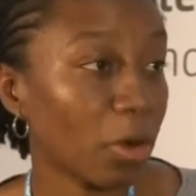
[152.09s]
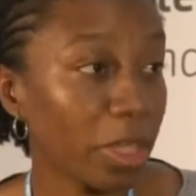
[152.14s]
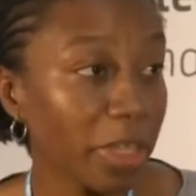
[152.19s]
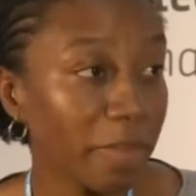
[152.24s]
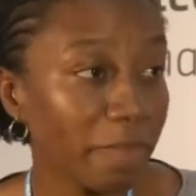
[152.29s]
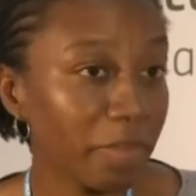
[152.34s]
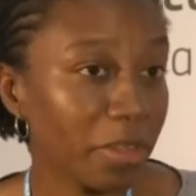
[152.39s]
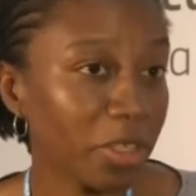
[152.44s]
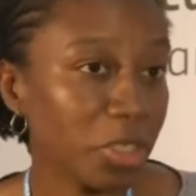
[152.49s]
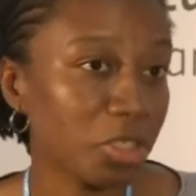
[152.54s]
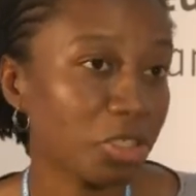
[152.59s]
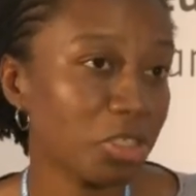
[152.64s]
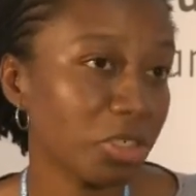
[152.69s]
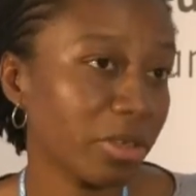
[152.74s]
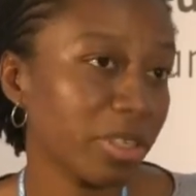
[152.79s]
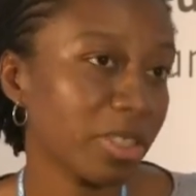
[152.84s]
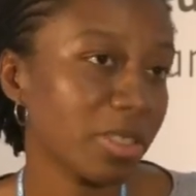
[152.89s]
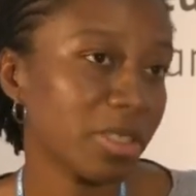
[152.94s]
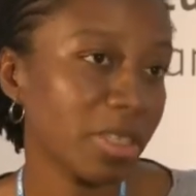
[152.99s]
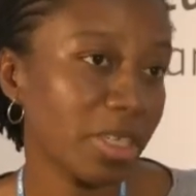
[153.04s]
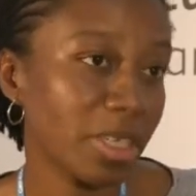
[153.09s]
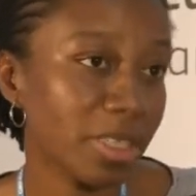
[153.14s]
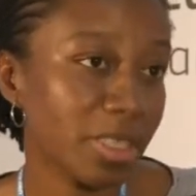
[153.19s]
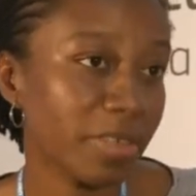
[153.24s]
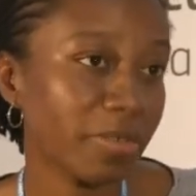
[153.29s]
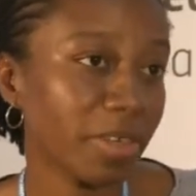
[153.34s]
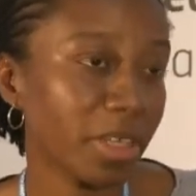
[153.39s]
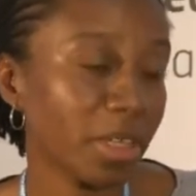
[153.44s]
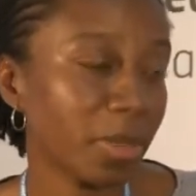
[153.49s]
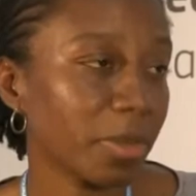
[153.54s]
Or if insurance is
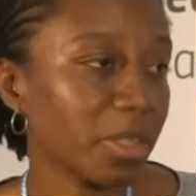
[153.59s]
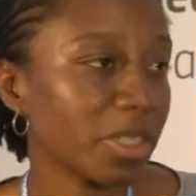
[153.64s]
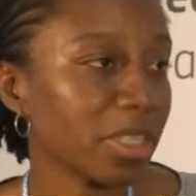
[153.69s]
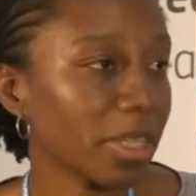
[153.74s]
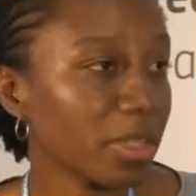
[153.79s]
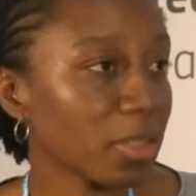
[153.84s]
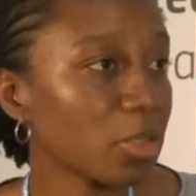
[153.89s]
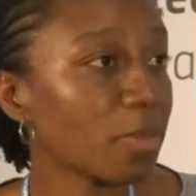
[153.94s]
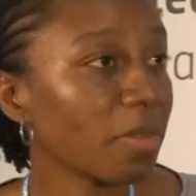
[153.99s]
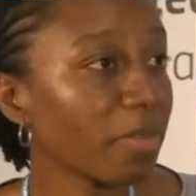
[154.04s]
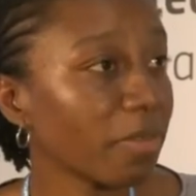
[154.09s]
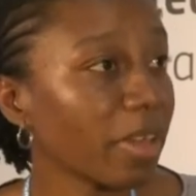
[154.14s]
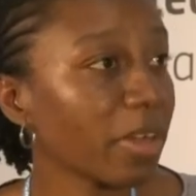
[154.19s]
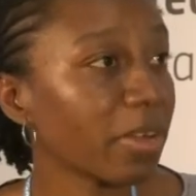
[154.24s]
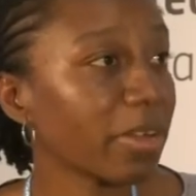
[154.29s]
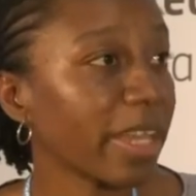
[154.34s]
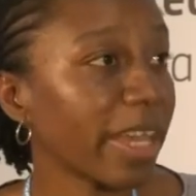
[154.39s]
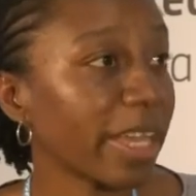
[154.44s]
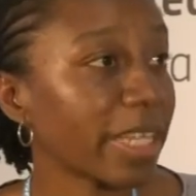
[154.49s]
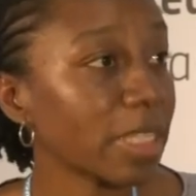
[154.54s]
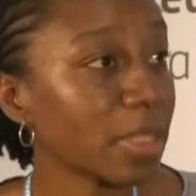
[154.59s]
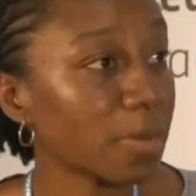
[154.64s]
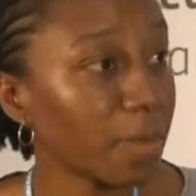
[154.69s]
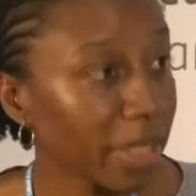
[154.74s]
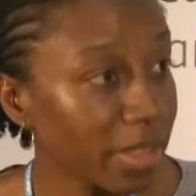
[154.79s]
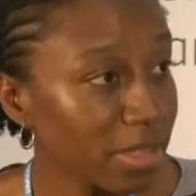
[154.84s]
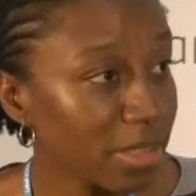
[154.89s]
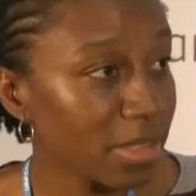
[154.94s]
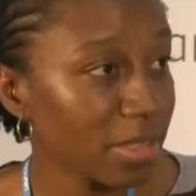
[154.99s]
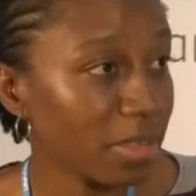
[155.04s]
available, it tends to be very
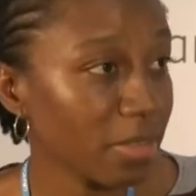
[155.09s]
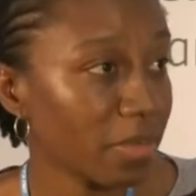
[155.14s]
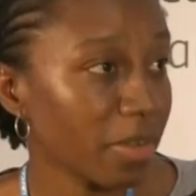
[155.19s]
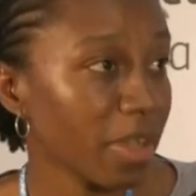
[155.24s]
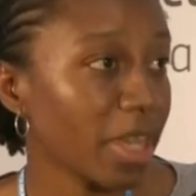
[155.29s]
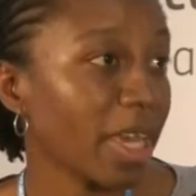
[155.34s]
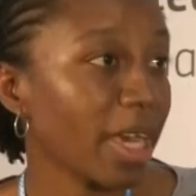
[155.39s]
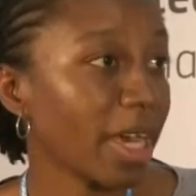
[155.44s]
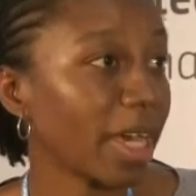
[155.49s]
expensive